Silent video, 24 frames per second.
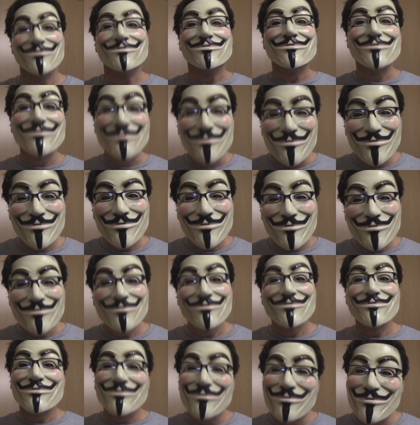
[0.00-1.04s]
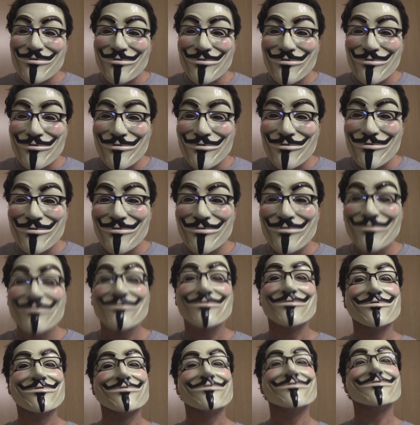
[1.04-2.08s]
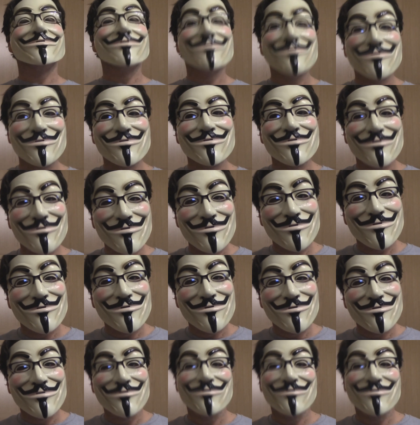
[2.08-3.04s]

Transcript: Seriously concerned because what they're doing